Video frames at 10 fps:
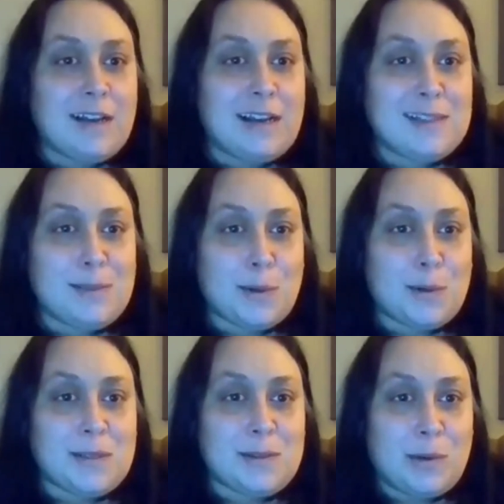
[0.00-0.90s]
I
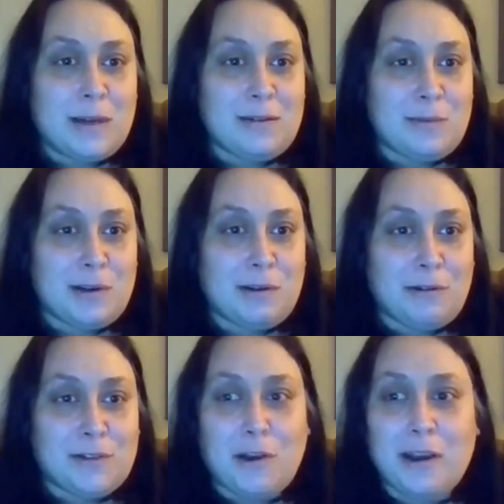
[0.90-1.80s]
suppose, is what you're
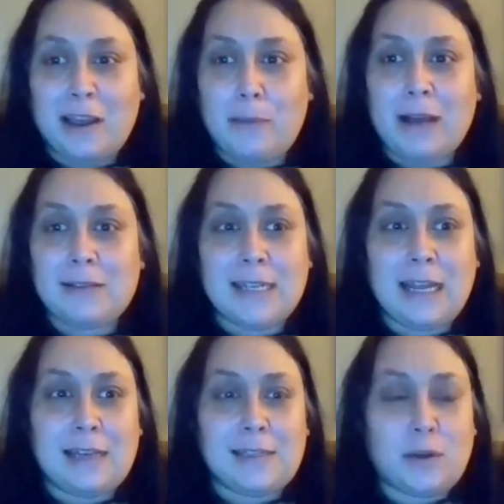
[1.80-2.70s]
all talking about
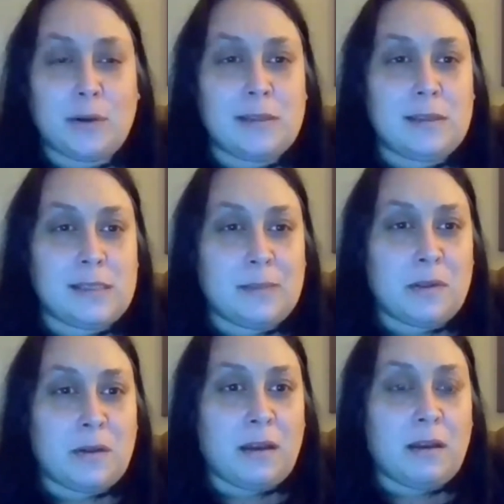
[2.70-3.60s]
today. So in some of
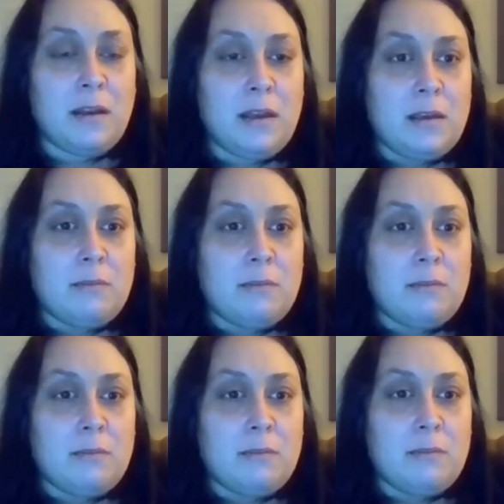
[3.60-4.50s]
the
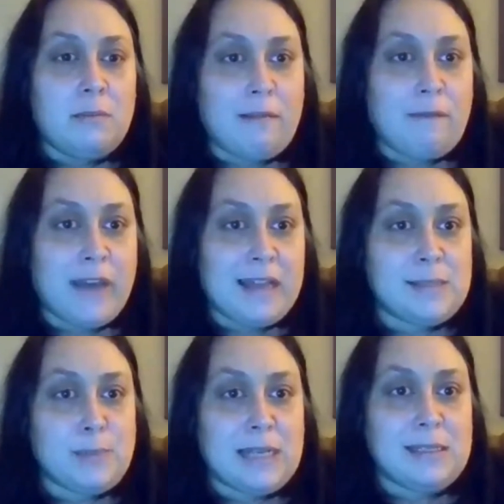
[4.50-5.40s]
faith
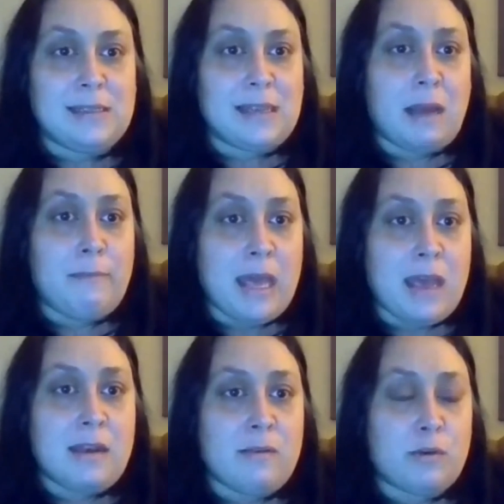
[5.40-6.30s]
spaces that I'm
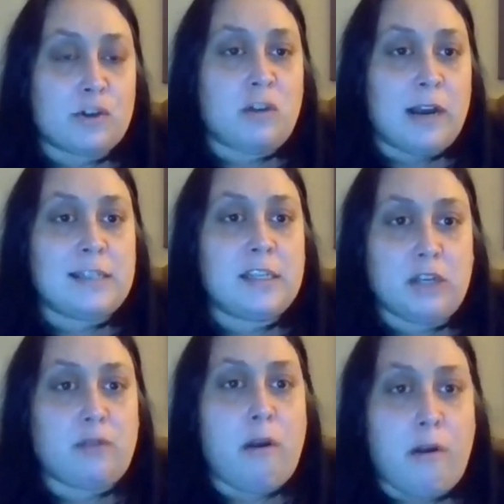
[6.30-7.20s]
in, we're trying to
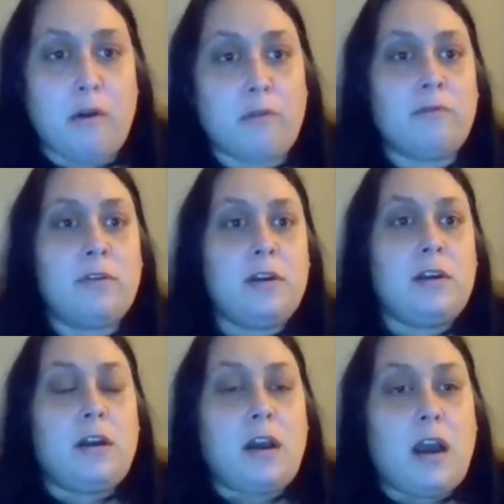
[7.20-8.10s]
do our
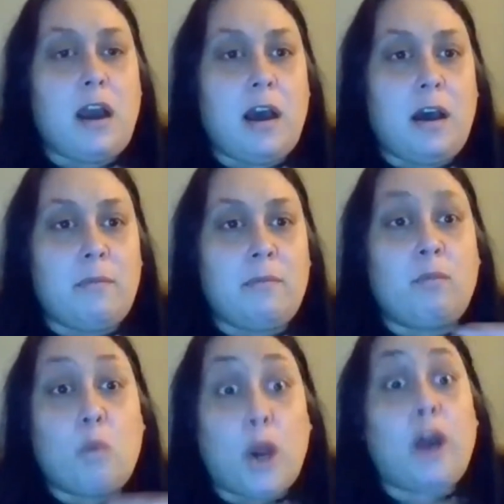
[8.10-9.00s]
own
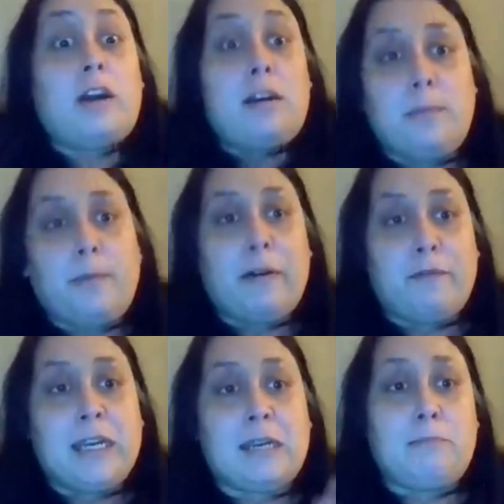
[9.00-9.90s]
work by
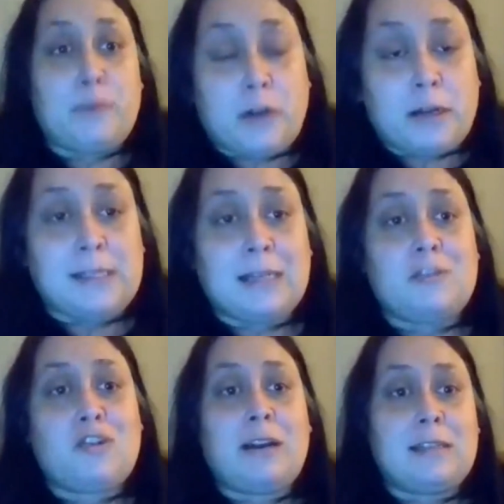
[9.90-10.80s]
reading books and
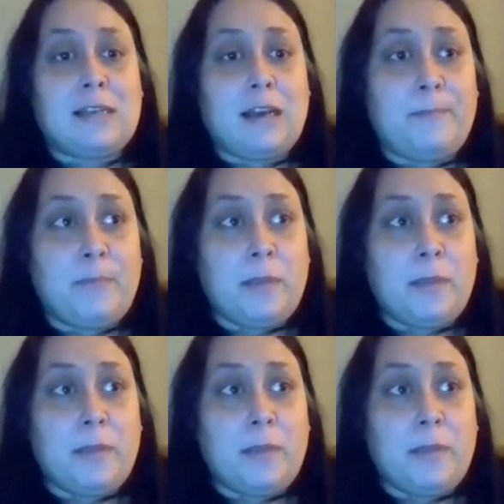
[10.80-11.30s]
trying to